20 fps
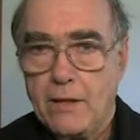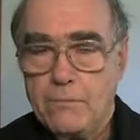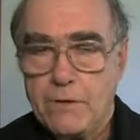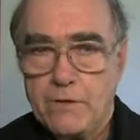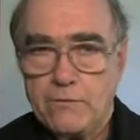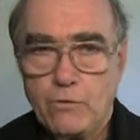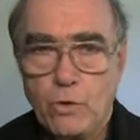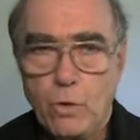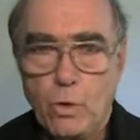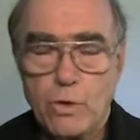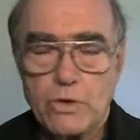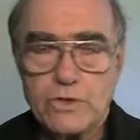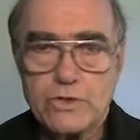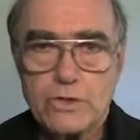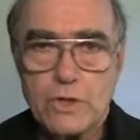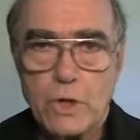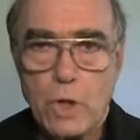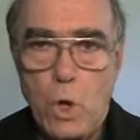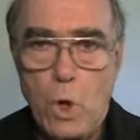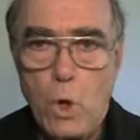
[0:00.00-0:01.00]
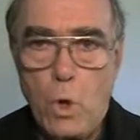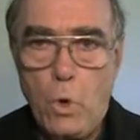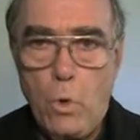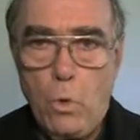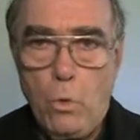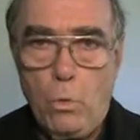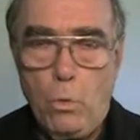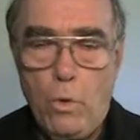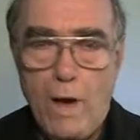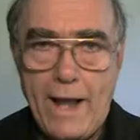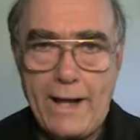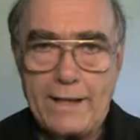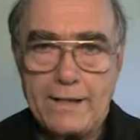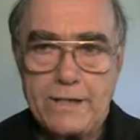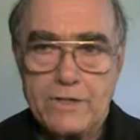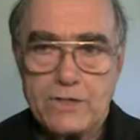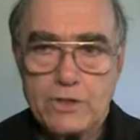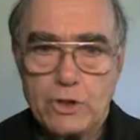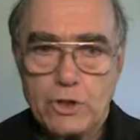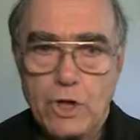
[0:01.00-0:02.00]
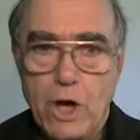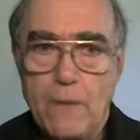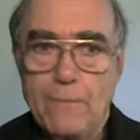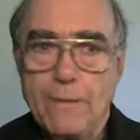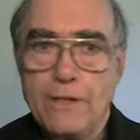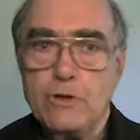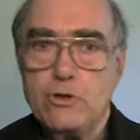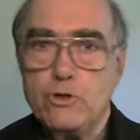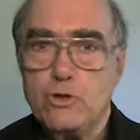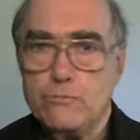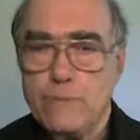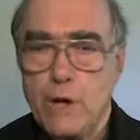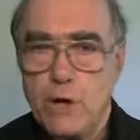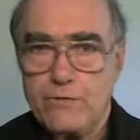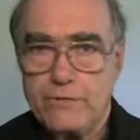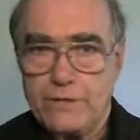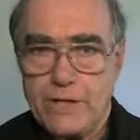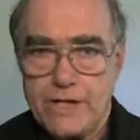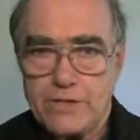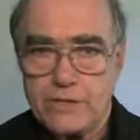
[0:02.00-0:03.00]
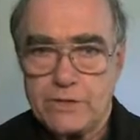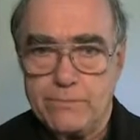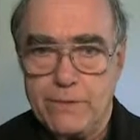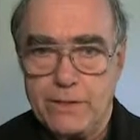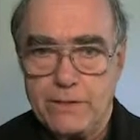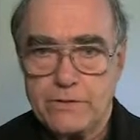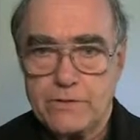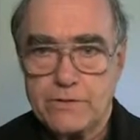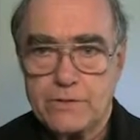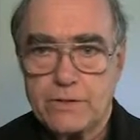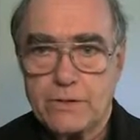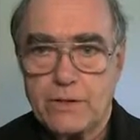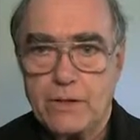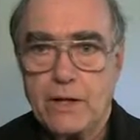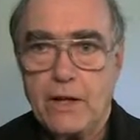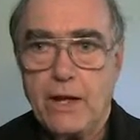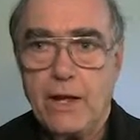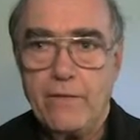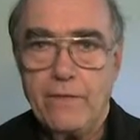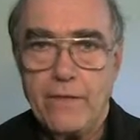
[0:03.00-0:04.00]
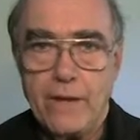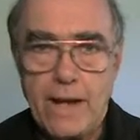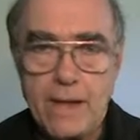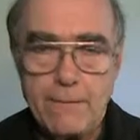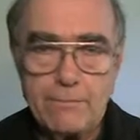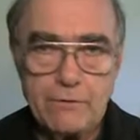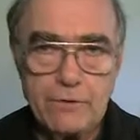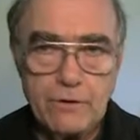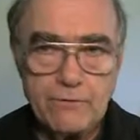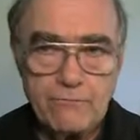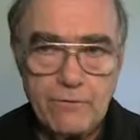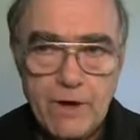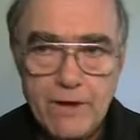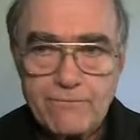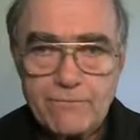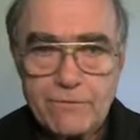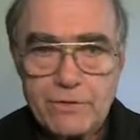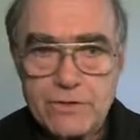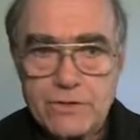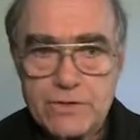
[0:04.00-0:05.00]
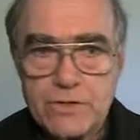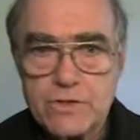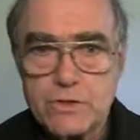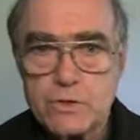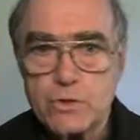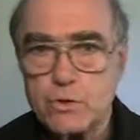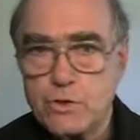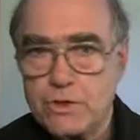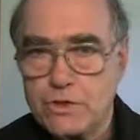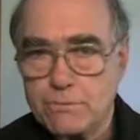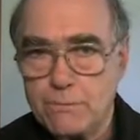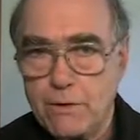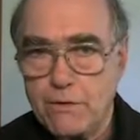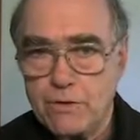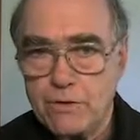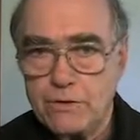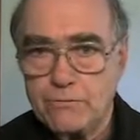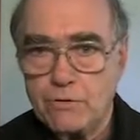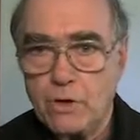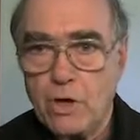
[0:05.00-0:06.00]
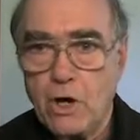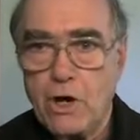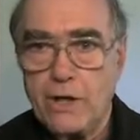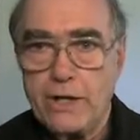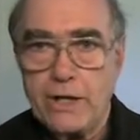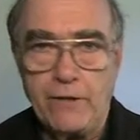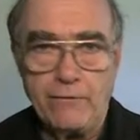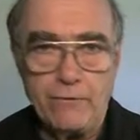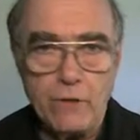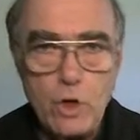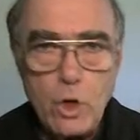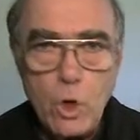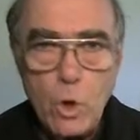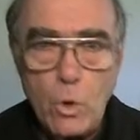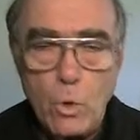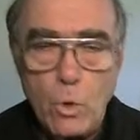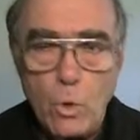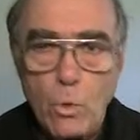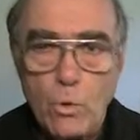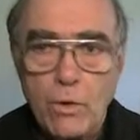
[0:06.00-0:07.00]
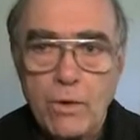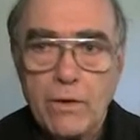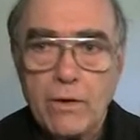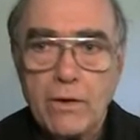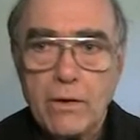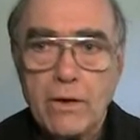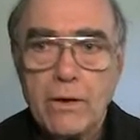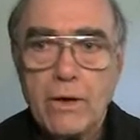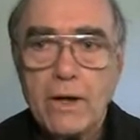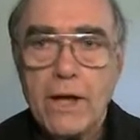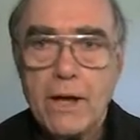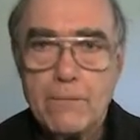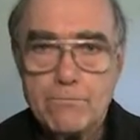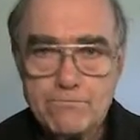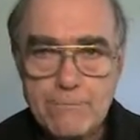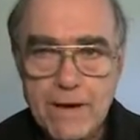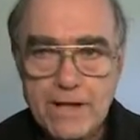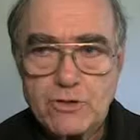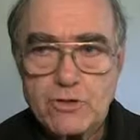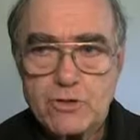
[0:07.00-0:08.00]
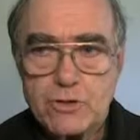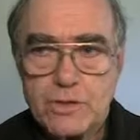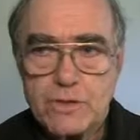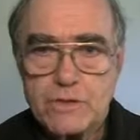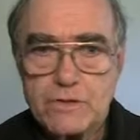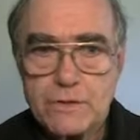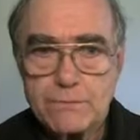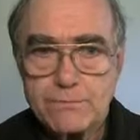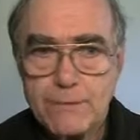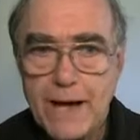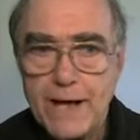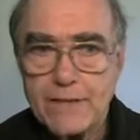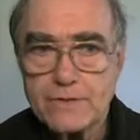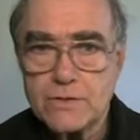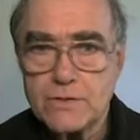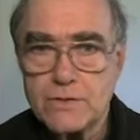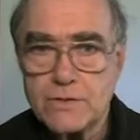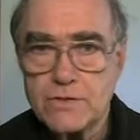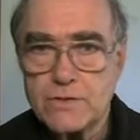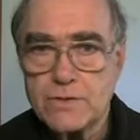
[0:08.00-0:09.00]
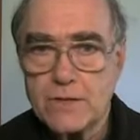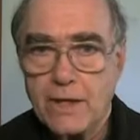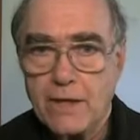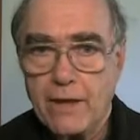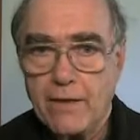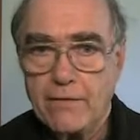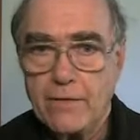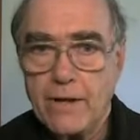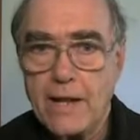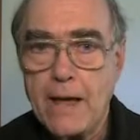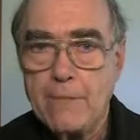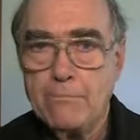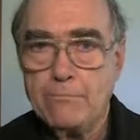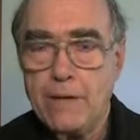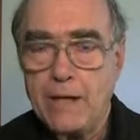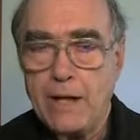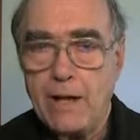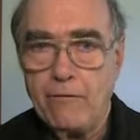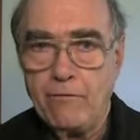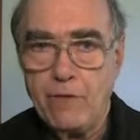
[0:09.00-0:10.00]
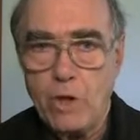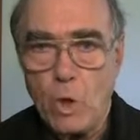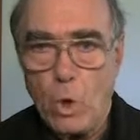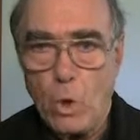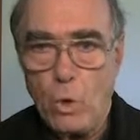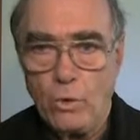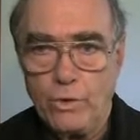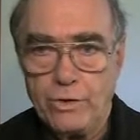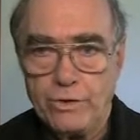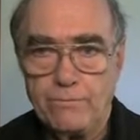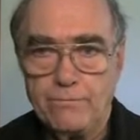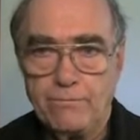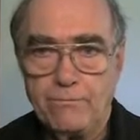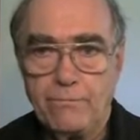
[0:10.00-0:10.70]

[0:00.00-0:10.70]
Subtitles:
But of course, while it is common to both Testaments, the number of references to the Spirit of God in the New much surpasses the number in the Old.